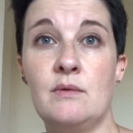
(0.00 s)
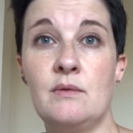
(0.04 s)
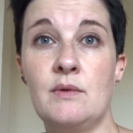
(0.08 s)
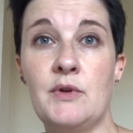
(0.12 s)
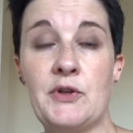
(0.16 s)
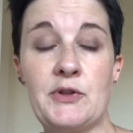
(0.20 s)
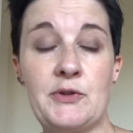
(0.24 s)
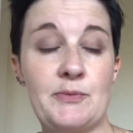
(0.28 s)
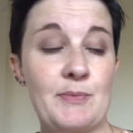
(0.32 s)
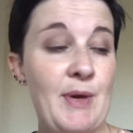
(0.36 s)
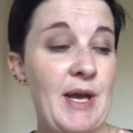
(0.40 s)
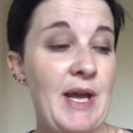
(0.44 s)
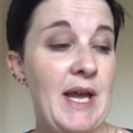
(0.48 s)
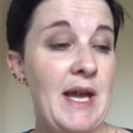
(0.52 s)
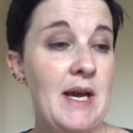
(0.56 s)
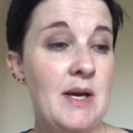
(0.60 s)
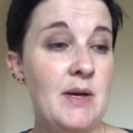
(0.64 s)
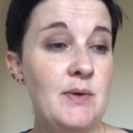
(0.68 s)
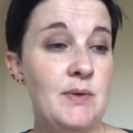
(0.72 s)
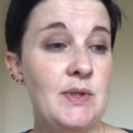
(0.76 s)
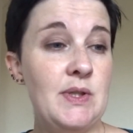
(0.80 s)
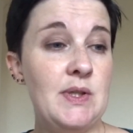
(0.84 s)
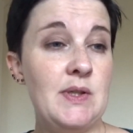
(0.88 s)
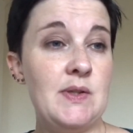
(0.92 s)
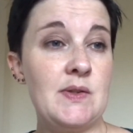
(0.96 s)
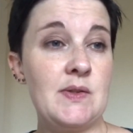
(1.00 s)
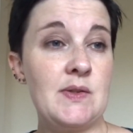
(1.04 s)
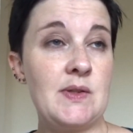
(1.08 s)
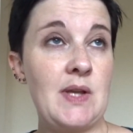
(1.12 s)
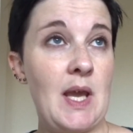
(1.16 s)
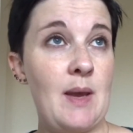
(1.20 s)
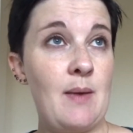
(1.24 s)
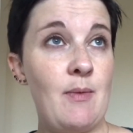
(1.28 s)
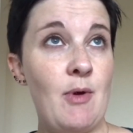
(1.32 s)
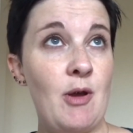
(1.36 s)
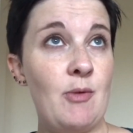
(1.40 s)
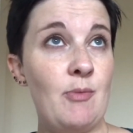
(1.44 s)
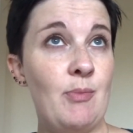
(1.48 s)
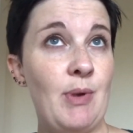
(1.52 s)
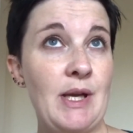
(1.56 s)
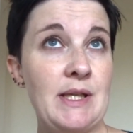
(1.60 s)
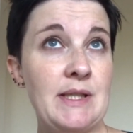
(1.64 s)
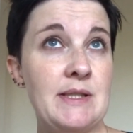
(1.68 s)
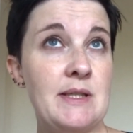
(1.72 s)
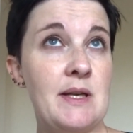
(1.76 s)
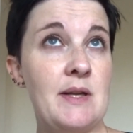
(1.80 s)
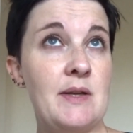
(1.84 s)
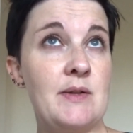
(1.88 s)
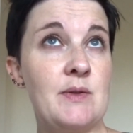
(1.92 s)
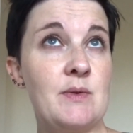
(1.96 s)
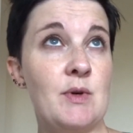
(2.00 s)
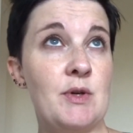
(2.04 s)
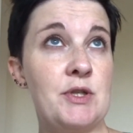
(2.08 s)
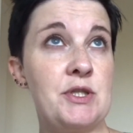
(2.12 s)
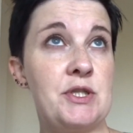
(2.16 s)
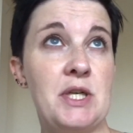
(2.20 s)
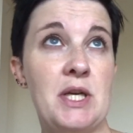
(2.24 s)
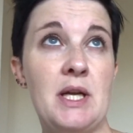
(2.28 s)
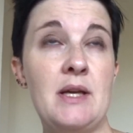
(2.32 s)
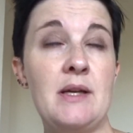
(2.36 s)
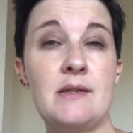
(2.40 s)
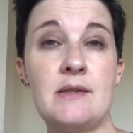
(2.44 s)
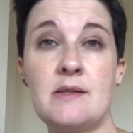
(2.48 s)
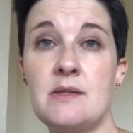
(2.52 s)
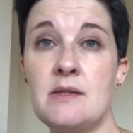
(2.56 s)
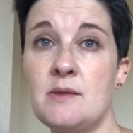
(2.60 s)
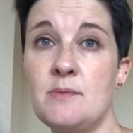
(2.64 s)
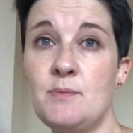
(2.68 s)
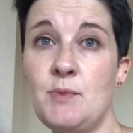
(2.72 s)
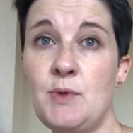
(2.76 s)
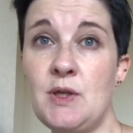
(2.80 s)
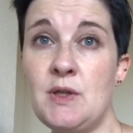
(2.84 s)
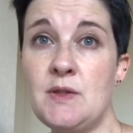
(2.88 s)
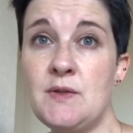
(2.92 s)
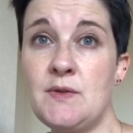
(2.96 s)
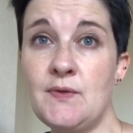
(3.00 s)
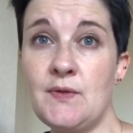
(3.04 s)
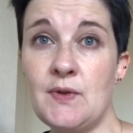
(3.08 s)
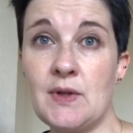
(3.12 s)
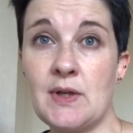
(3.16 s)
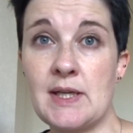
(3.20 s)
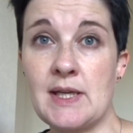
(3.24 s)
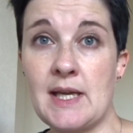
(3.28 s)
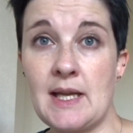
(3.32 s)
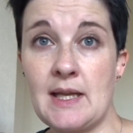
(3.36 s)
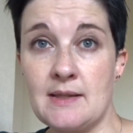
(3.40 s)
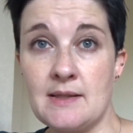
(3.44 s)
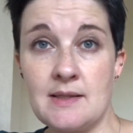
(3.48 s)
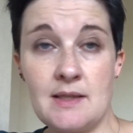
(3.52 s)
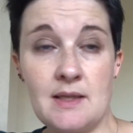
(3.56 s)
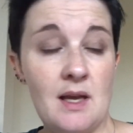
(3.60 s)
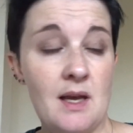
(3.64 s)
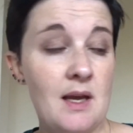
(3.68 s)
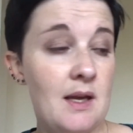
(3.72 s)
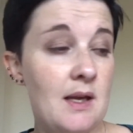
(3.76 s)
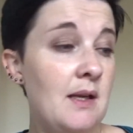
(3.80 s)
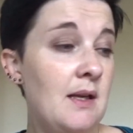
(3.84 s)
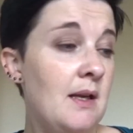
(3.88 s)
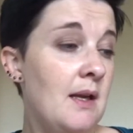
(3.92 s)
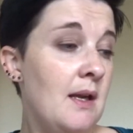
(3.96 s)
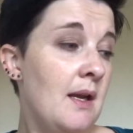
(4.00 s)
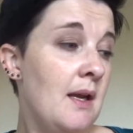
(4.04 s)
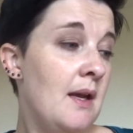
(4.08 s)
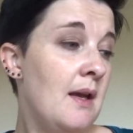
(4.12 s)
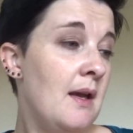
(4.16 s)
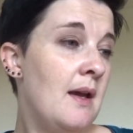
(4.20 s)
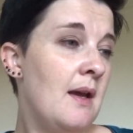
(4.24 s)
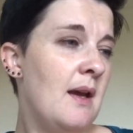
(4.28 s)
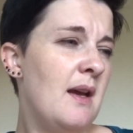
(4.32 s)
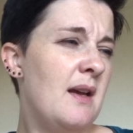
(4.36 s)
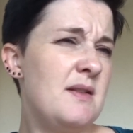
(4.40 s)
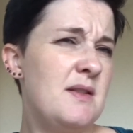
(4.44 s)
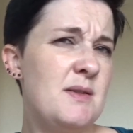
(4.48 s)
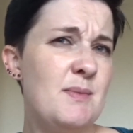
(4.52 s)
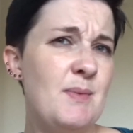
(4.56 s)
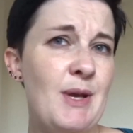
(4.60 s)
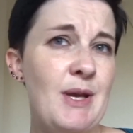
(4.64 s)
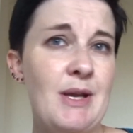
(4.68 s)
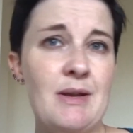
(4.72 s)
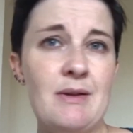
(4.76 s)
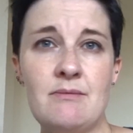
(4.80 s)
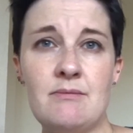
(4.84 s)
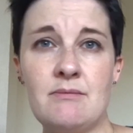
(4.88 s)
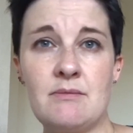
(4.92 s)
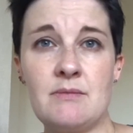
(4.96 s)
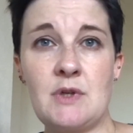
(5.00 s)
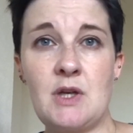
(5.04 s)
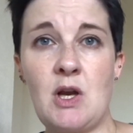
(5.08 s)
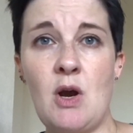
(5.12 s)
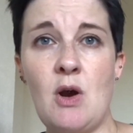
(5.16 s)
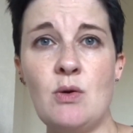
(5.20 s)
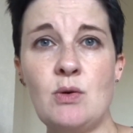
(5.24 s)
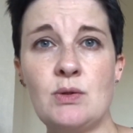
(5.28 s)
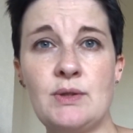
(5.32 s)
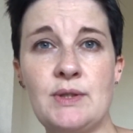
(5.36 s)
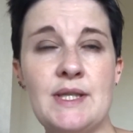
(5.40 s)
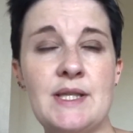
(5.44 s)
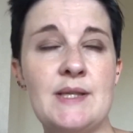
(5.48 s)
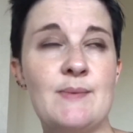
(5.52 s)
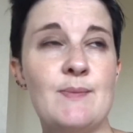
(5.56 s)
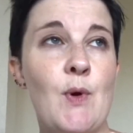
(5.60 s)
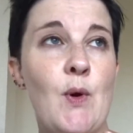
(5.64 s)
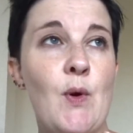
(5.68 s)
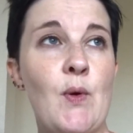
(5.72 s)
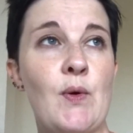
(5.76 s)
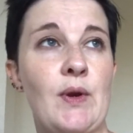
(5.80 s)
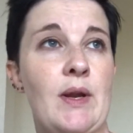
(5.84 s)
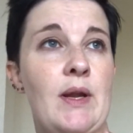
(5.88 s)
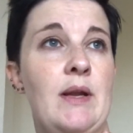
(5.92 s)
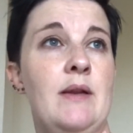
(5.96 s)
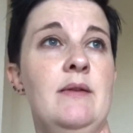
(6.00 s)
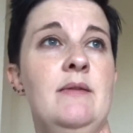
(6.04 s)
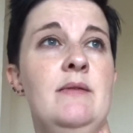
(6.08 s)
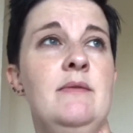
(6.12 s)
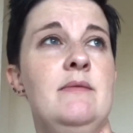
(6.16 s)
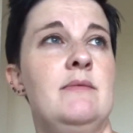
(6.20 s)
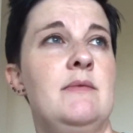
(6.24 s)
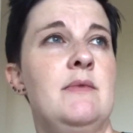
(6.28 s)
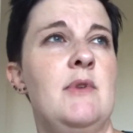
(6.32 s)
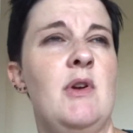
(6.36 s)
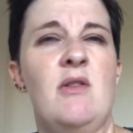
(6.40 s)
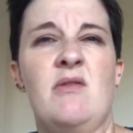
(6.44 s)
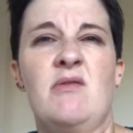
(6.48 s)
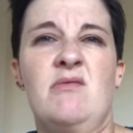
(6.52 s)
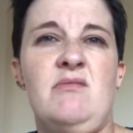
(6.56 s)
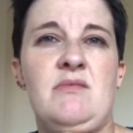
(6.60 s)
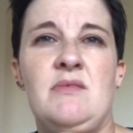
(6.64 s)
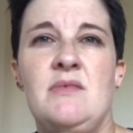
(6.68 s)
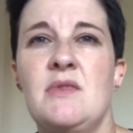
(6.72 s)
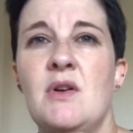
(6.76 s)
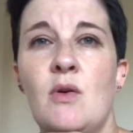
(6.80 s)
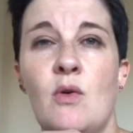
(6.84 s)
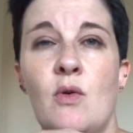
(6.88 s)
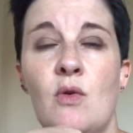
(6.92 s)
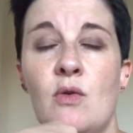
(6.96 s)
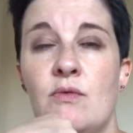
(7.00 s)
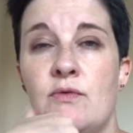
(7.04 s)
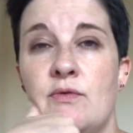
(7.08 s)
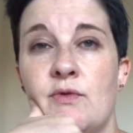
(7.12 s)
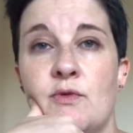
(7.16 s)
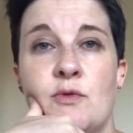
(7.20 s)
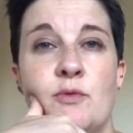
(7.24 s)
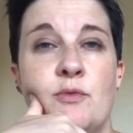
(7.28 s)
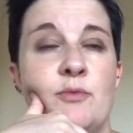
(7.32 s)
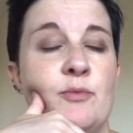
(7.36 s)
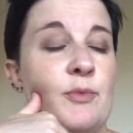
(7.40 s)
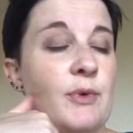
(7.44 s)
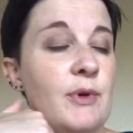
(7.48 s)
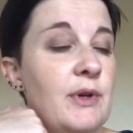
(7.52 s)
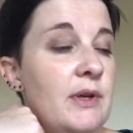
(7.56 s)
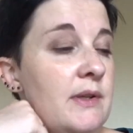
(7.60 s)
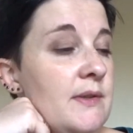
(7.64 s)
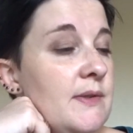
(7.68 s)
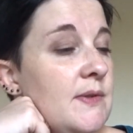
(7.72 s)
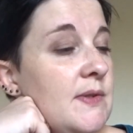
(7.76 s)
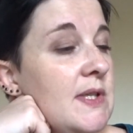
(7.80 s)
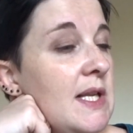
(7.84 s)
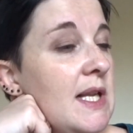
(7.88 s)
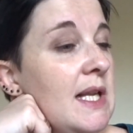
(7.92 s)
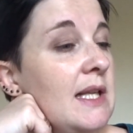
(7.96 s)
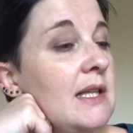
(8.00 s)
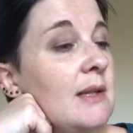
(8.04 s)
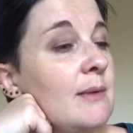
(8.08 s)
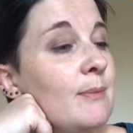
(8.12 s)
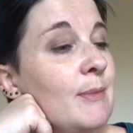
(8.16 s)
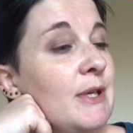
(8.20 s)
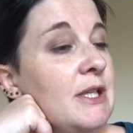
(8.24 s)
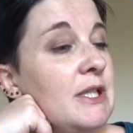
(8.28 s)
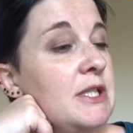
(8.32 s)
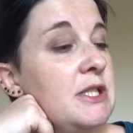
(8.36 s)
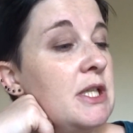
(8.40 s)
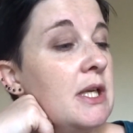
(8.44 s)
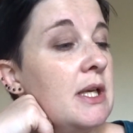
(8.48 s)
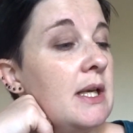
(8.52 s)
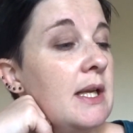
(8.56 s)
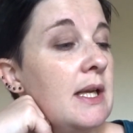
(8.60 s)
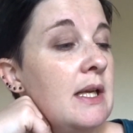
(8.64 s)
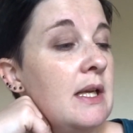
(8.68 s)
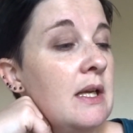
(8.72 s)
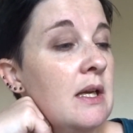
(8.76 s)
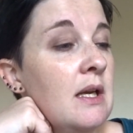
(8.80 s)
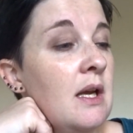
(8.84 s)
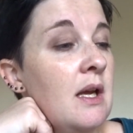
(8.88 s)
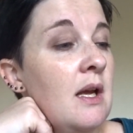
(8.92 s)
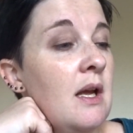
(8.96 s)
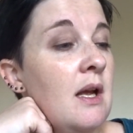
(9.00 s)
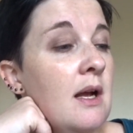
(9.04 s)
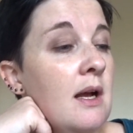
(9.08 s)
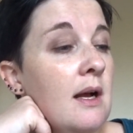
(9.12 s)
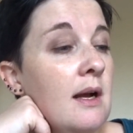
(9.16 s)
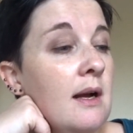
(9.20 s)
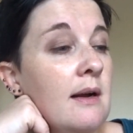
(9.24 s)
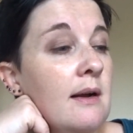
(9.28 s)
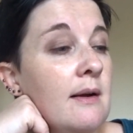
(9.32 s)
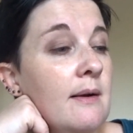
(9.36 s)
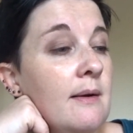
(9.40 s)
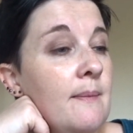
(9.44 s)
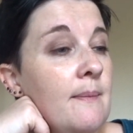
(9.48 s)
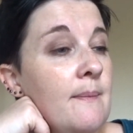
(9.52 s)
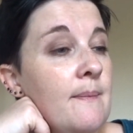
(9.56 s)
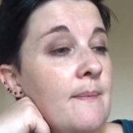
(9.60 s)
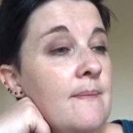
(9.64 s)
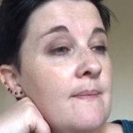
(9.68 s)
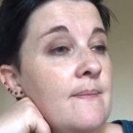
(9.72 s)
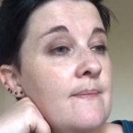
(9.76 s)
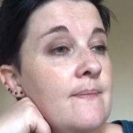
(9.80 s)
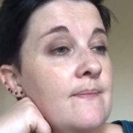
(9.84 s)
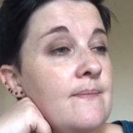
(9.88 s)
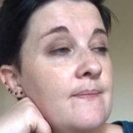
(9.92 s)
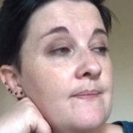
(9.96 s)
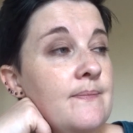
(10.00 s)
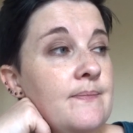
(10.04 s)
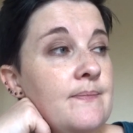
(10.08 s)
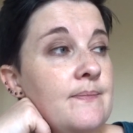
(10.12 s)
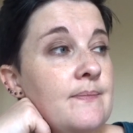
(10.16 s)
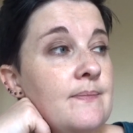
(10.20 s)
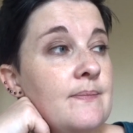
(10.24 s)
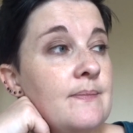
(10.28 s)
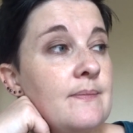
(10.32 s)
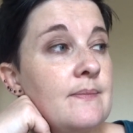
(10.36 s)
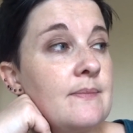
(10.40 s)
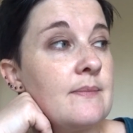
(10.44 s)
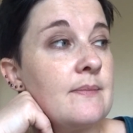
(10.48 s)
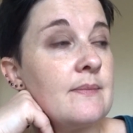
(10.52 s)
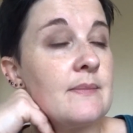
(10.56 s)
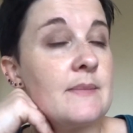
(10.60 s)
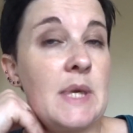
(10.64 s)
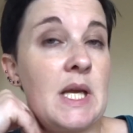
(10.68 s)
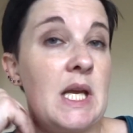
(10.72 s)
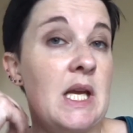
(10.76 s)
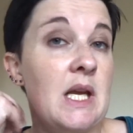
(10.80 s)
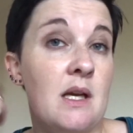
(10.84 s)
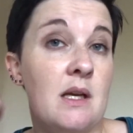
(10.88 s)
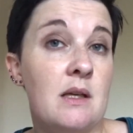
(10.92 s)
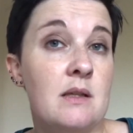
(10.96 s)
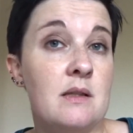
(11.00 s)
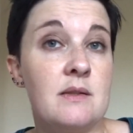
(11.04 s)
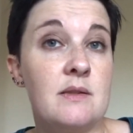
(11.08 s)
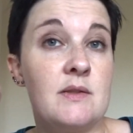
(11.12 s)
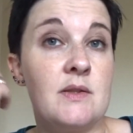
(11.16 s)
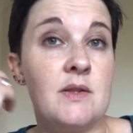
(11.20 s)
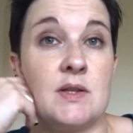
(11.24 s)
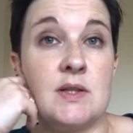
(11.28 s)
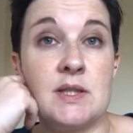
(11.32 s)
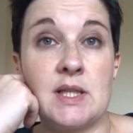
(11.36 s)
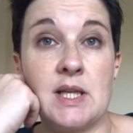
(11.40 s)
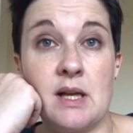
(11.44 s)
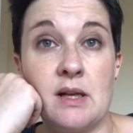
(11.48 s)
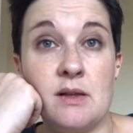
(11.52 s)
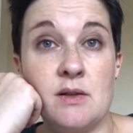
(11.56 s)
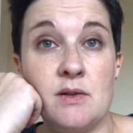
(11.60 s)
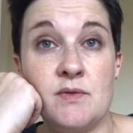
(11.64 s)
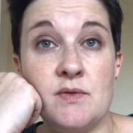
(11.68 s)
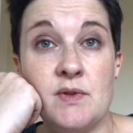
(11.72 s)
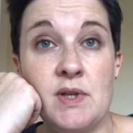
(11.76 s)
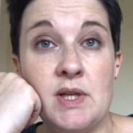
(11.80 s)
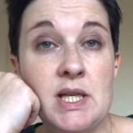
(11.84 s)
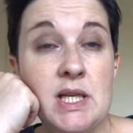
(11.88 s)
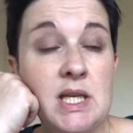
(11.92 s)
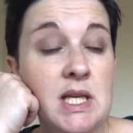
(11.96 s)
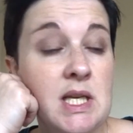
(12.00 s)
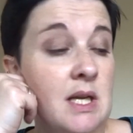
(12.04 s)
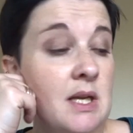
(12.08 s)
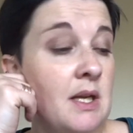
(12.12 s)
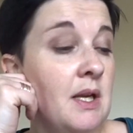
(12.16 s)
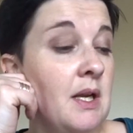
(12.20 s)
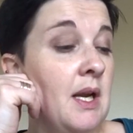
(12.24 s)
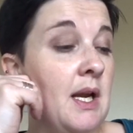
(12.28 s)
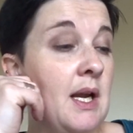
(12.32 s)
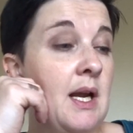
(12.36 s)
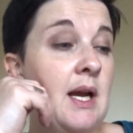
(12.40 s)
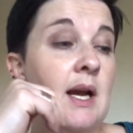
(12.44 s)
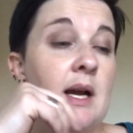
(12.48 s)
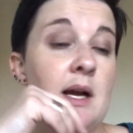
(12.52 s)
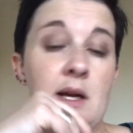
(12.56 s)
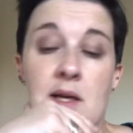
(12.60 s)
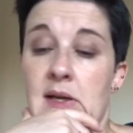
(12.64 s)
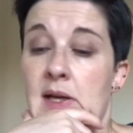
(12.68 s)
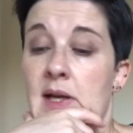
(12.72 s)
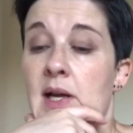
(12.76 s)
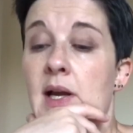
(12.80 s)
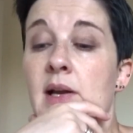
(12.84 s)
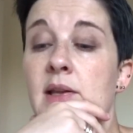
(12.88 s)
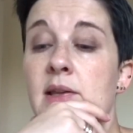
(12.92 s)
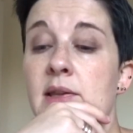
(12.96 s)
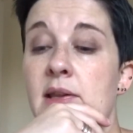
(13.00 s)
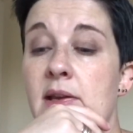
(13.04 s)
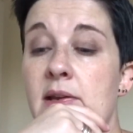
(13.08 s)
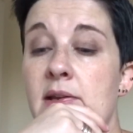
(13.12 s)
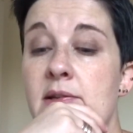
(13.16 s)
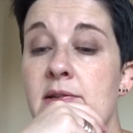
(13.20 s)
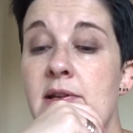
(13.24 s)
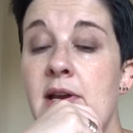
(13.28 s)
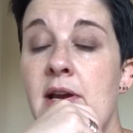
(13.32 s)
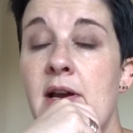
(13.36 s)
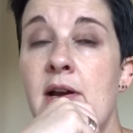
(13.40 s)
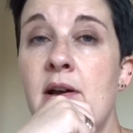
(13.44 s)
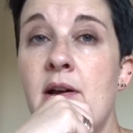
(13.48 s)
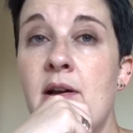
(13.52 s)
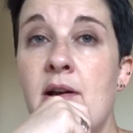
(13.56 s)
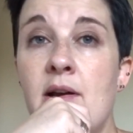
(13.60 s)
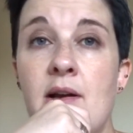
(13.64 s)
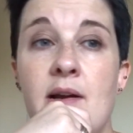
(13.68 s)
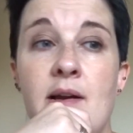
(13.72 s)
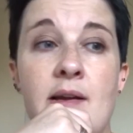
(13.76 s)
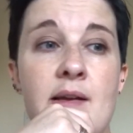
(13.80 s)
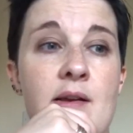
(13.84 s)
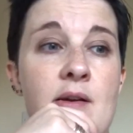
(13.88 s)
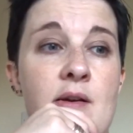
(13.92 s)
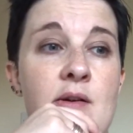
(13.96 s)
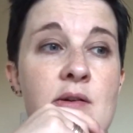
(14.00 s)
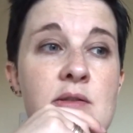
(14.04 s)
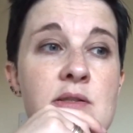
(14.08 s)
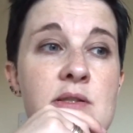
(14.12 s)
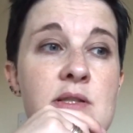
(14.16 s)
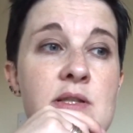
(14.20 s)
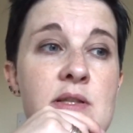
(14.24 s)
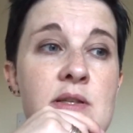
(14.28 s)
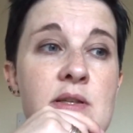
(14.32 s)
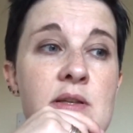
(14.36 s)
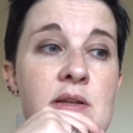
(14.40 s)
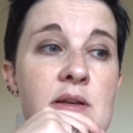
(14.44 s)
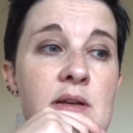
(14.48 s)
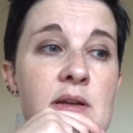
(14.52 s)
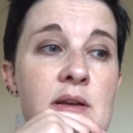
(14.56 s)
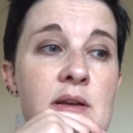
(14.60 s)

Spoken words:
Worked my hours, came home, pegged a load of washing out because it's beautiful again today. It was a bit cold this morning, not awful, but it was a little bit chilly. But yeah, it turned out lovely. And then I got